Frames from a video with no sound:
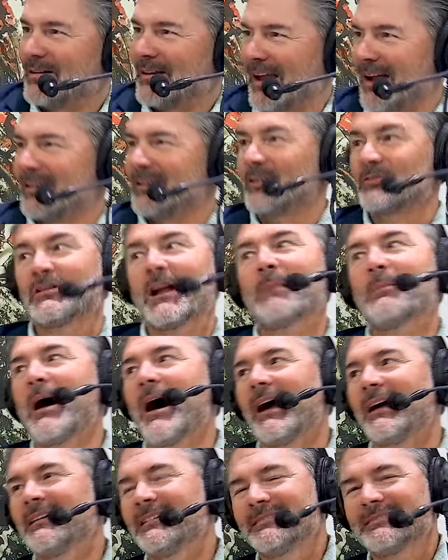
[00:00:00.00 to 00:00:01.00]
Yeah, it's not
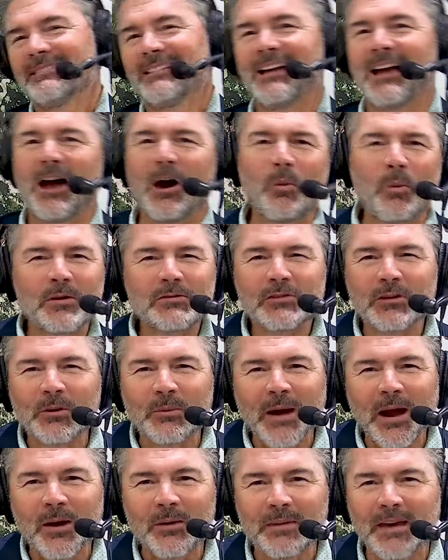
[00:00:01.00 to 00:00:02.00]
mine. I wasn't
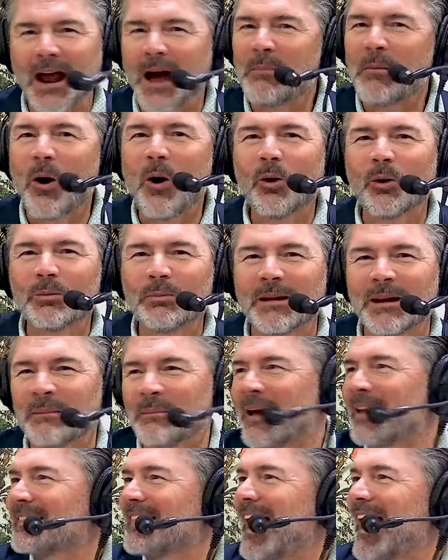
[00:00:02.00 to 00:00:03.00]
around. I'm old, but I'm
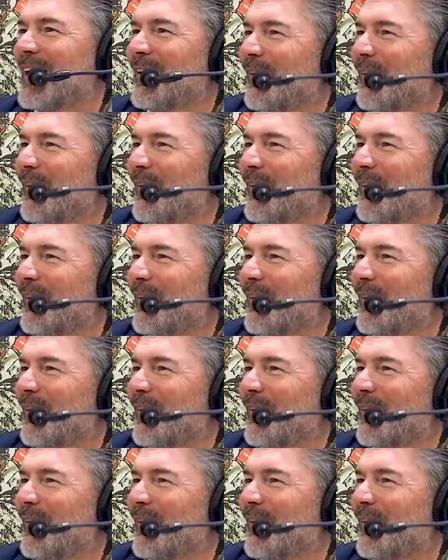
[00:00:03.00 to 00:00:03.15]
not that